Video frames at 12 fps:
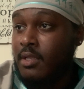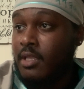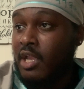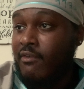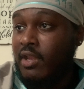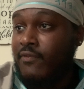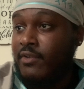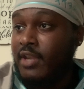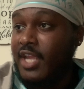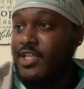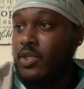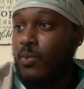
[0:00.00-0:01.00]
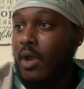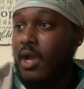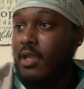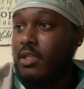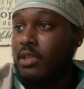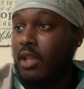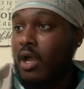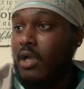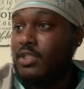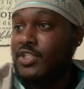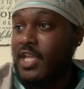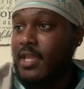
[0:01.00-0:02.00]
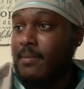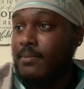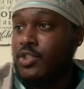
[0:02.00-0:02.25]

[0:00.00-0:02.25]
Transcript: Get ready for nationwide log jam.